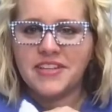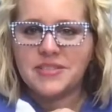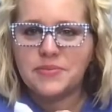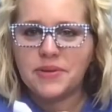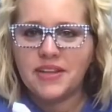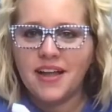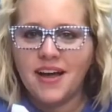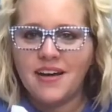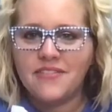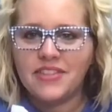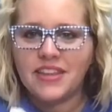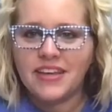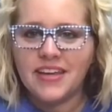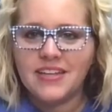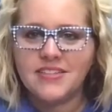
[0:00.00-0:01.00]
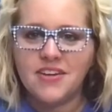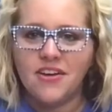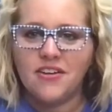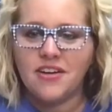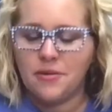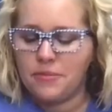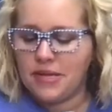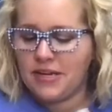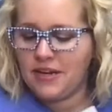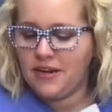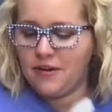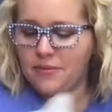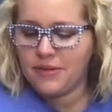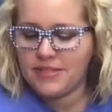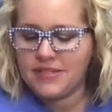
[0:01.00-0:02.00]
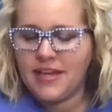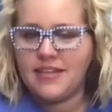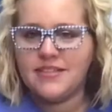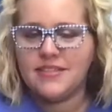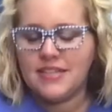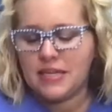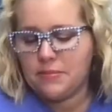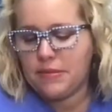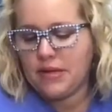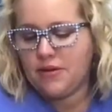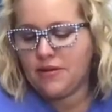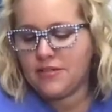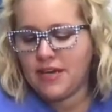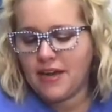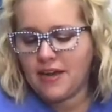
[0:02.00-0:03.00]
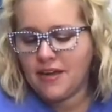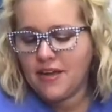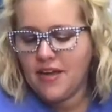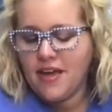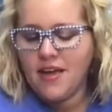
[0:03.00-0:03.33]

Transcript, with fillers: Facebook live and the kids all come in here because they hadn't seen me all day.